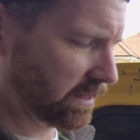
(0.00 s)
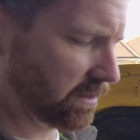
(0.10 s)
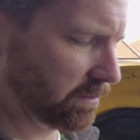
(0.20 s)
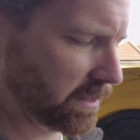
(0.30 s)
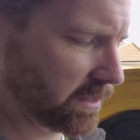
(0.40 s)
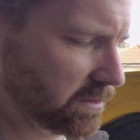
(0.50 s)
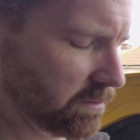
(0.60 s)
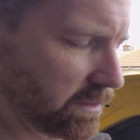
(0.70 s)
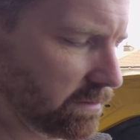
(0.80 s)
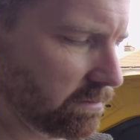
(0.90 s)
in combination
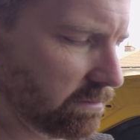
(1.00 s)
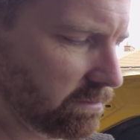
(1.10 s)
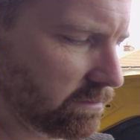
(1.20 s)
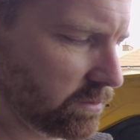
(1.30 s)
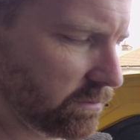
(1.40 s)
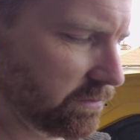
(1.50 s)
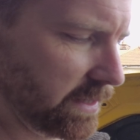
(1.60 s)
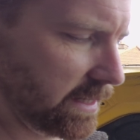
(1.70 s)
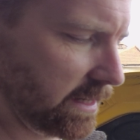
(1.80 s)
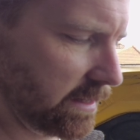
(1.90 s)
with sort of
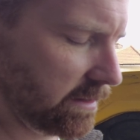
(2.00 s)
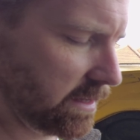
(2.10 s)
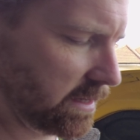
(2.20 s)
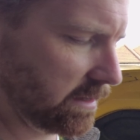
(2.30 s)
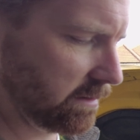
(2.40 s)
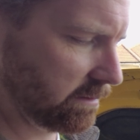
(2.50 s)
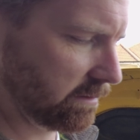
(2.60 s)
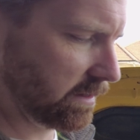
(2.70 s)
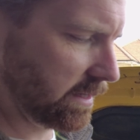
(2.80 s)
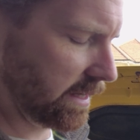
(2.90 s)
fettling the
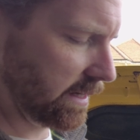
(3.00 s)
gear